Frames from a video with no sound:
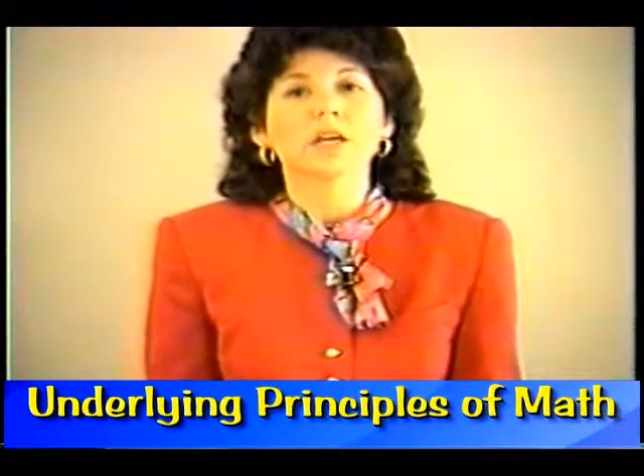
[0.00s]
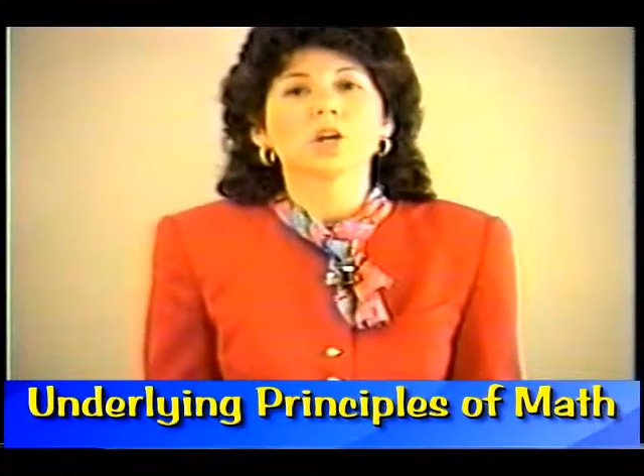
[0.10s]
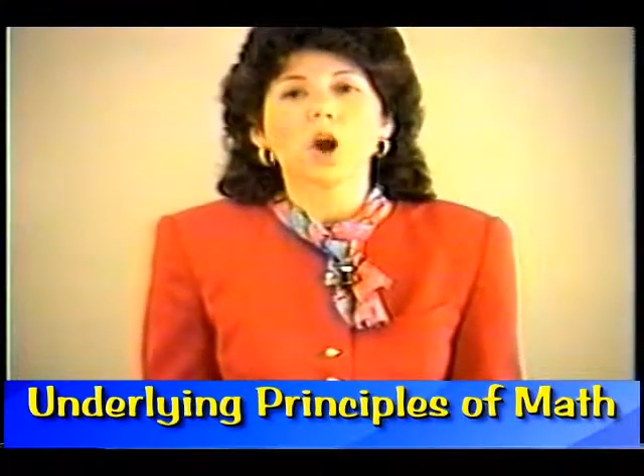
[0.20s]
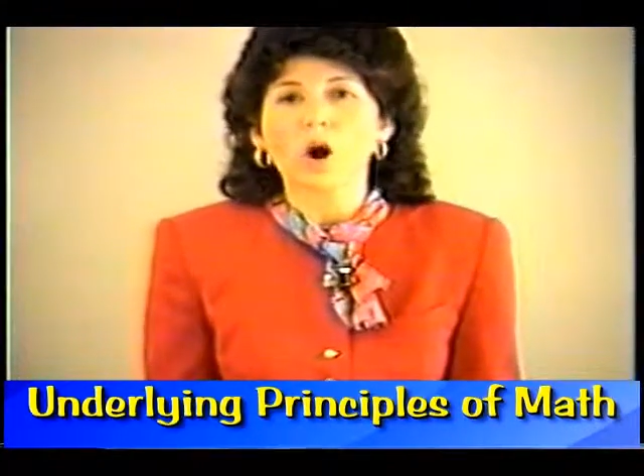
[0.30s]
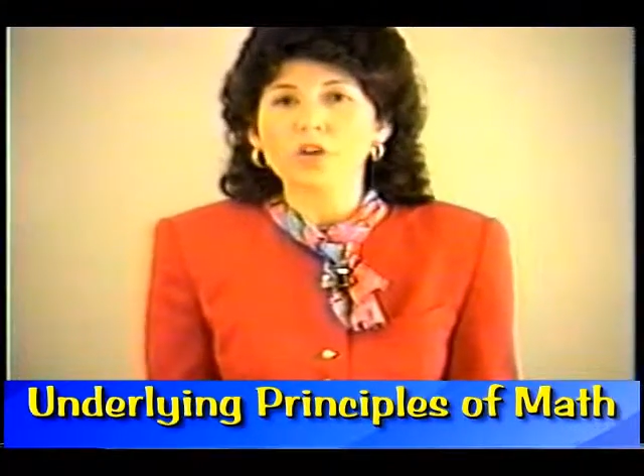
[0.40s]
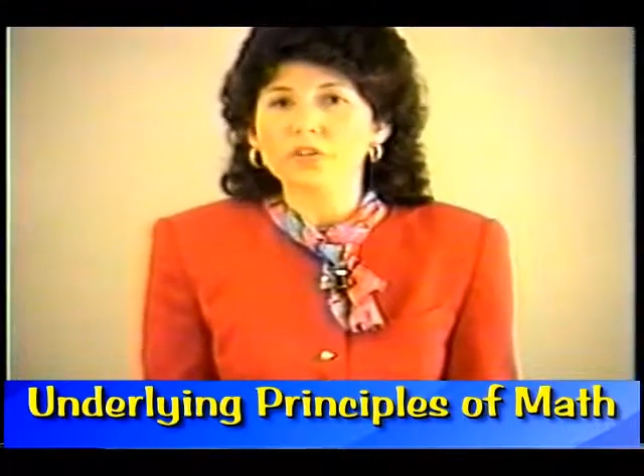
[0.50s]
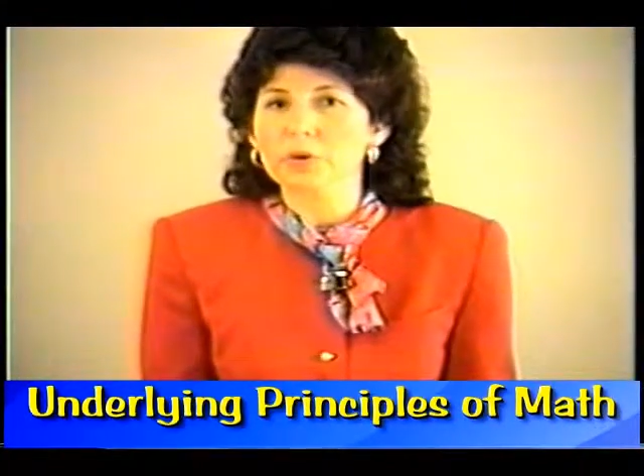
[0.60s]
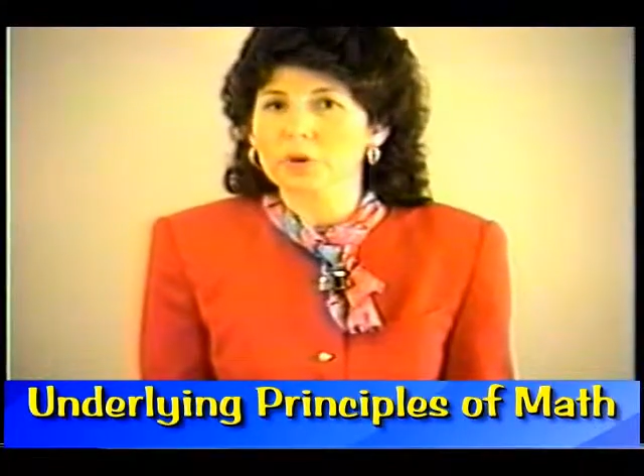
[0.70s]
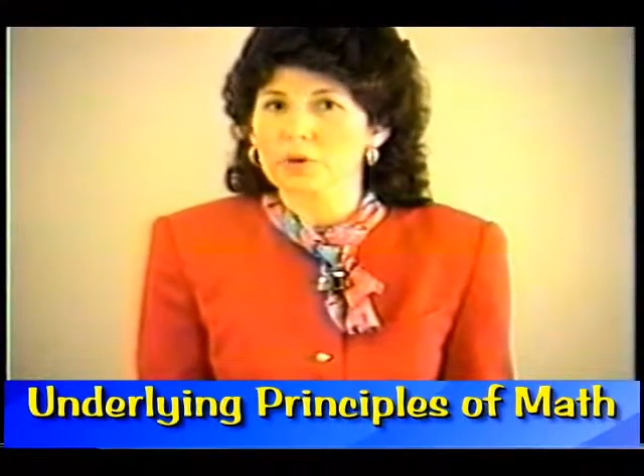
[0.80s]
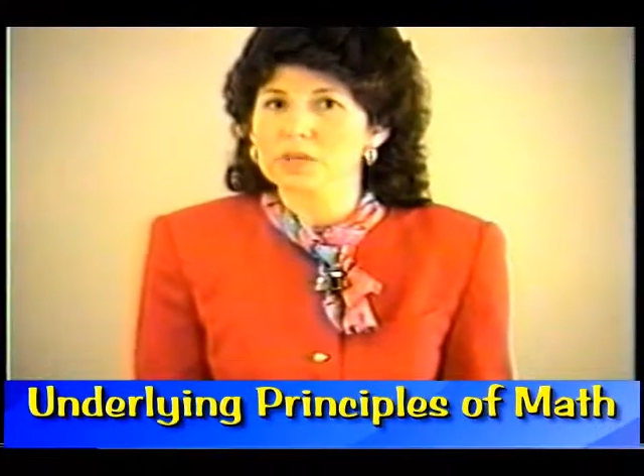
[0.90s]
Also
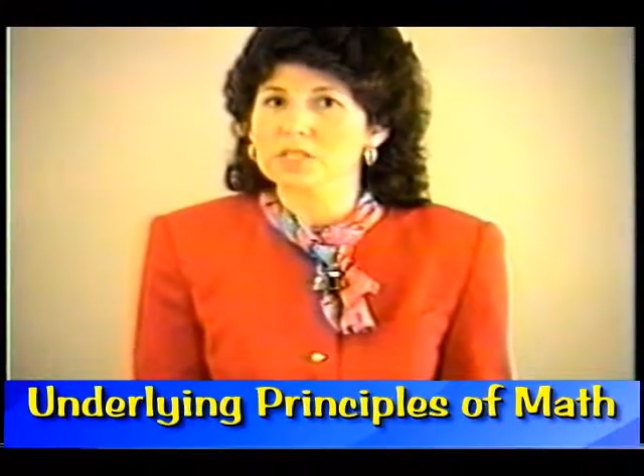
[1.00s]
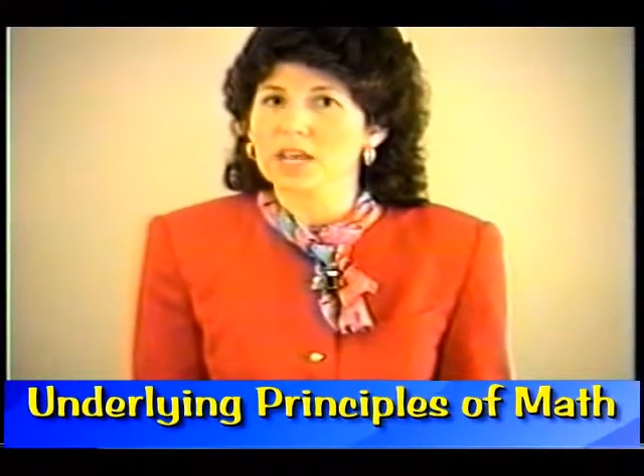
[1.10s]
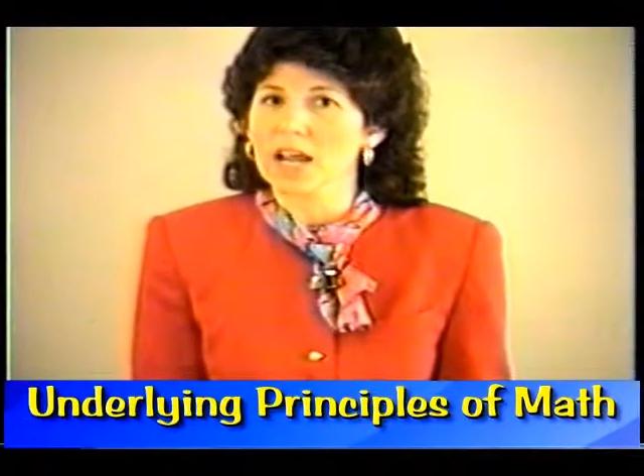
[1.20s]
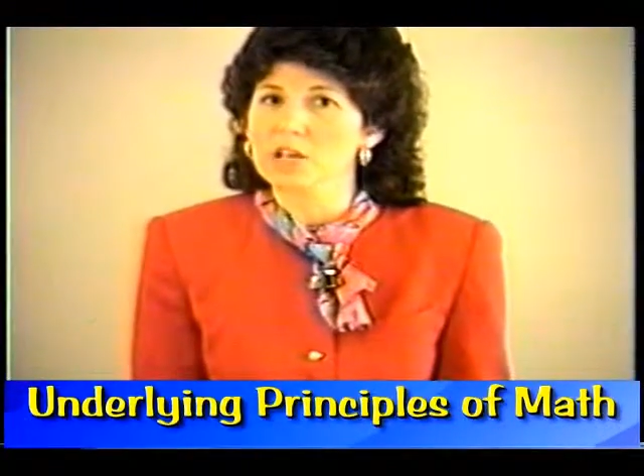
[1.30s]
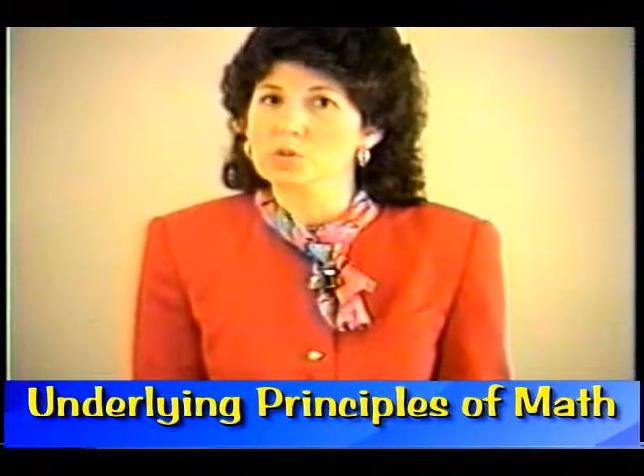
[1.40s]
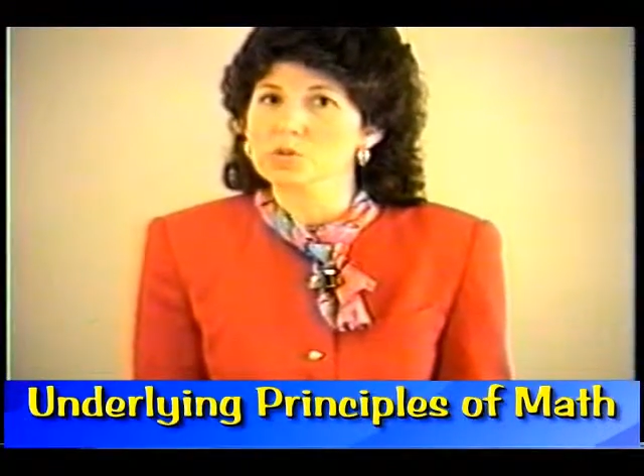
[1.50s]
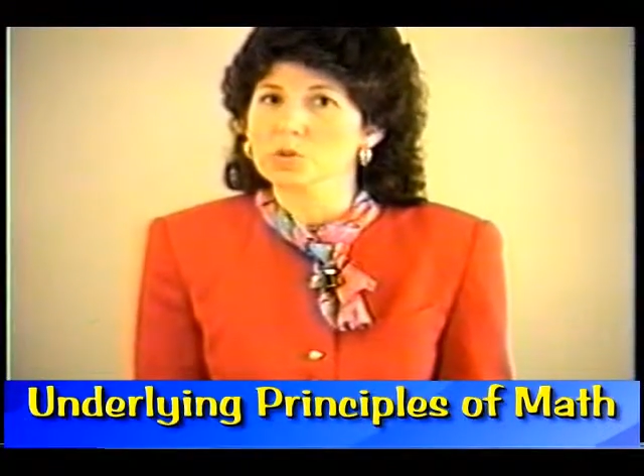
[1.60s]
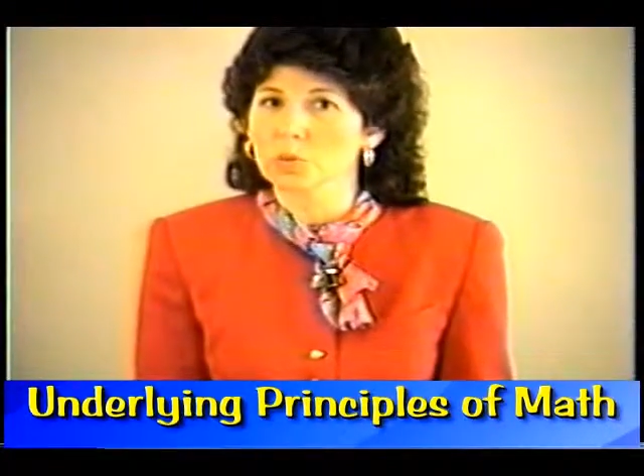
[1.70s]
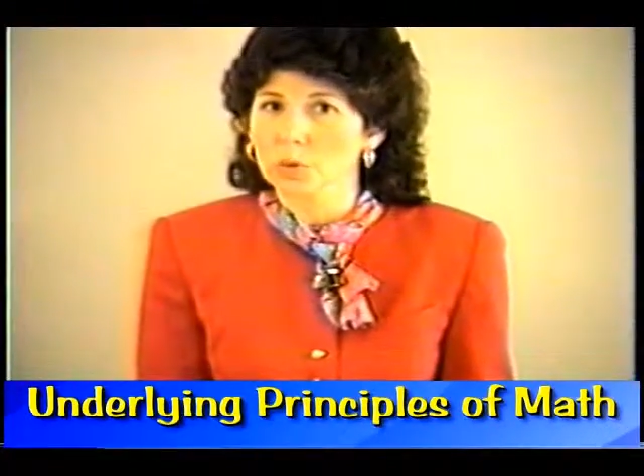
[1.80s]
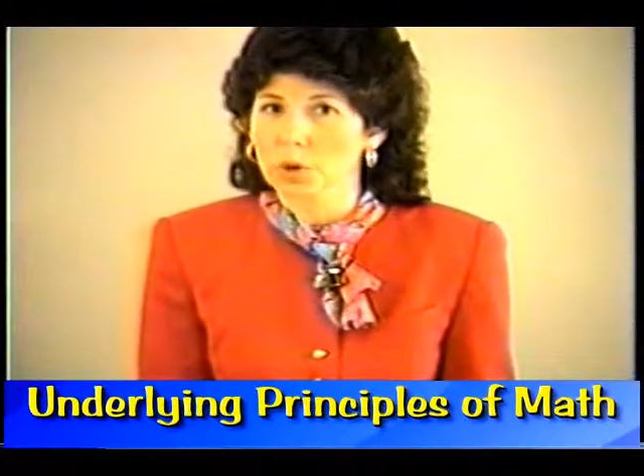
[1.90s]
notice that I use
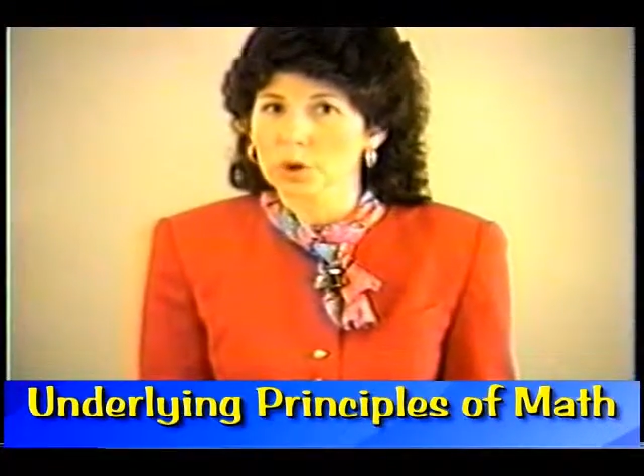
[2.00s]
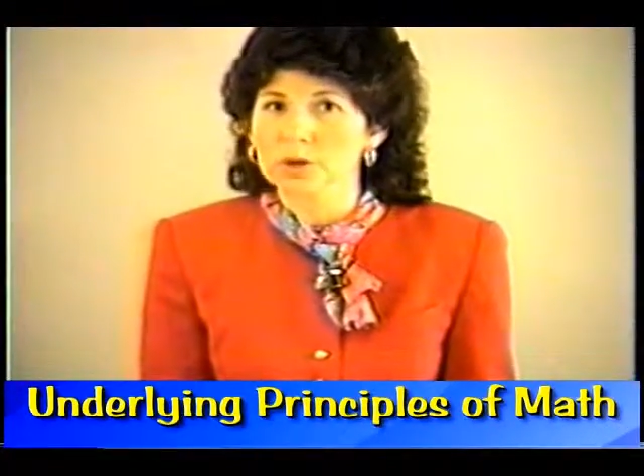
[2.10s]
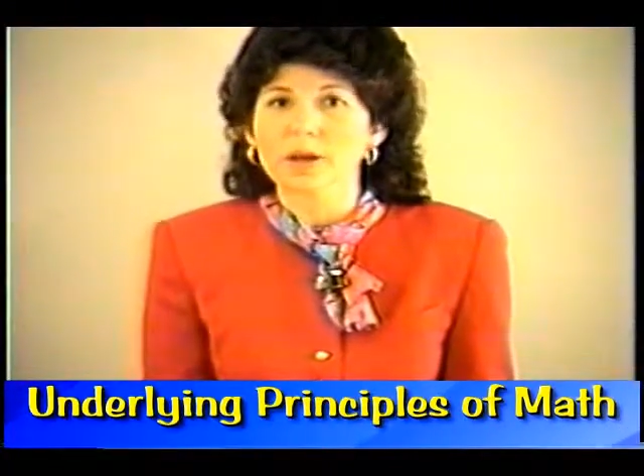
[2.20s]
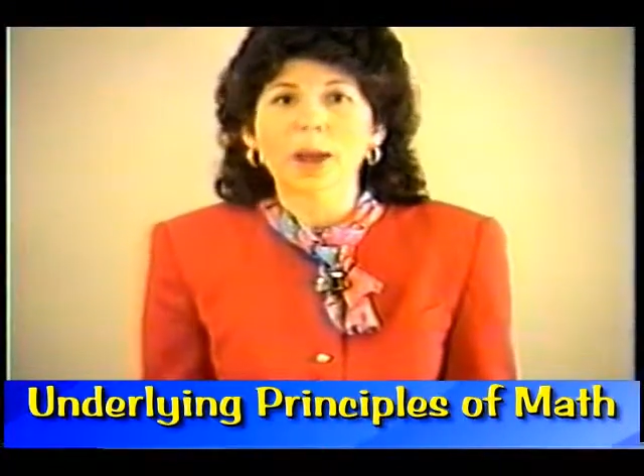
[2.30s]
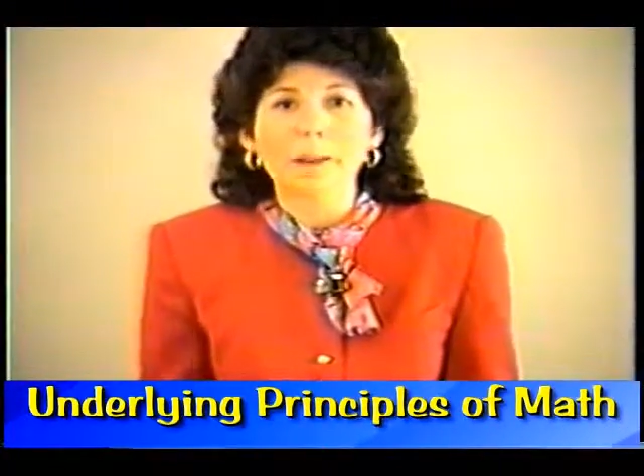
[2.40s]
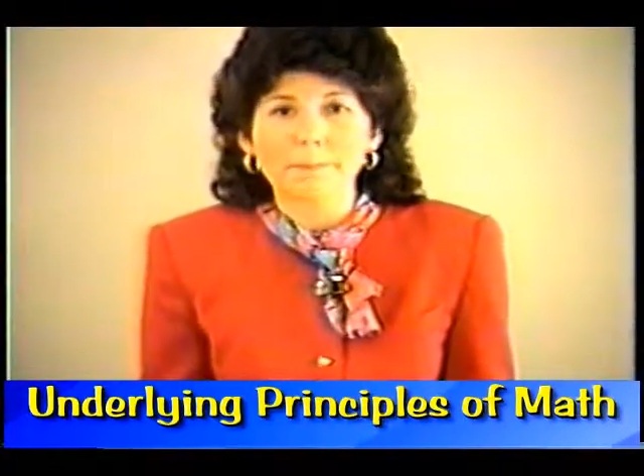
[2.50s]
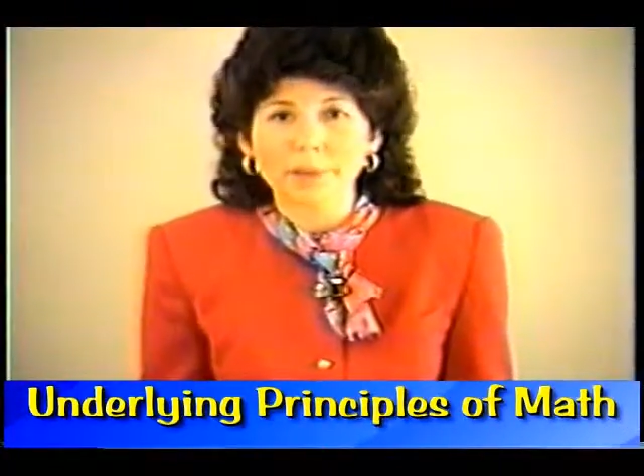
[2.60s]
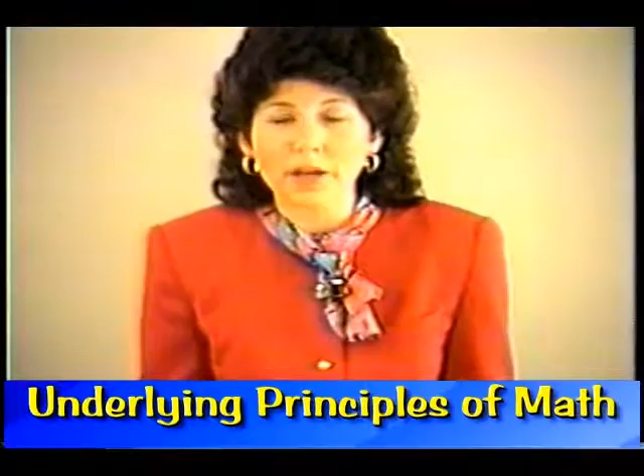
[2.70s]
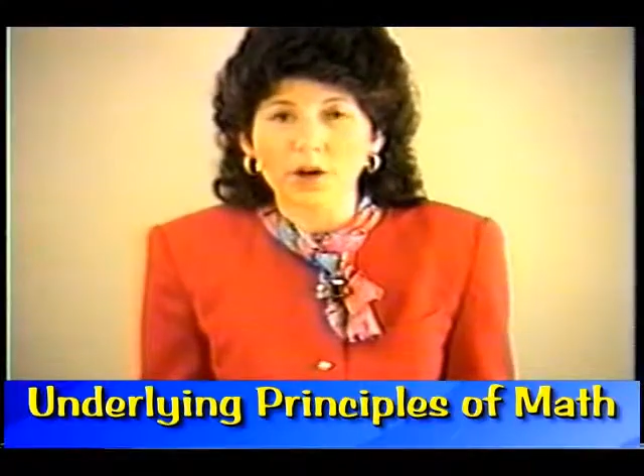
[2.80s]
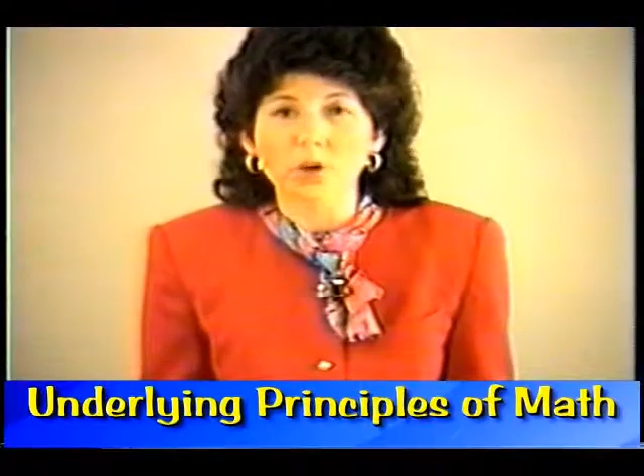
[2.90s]
the word
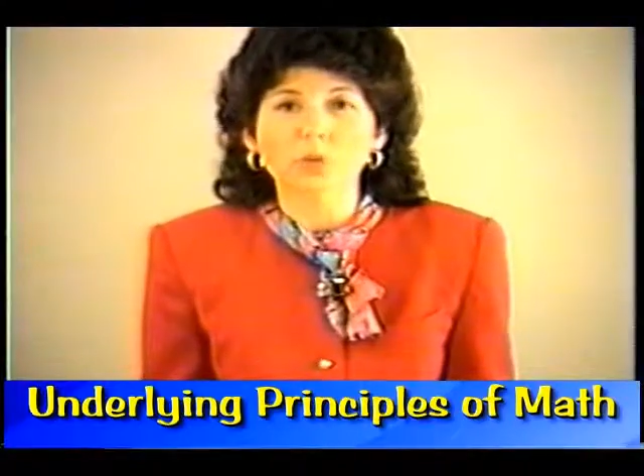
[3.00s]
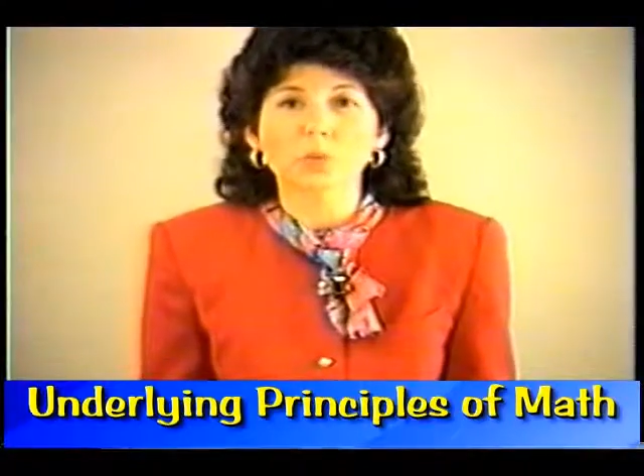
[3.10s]
build.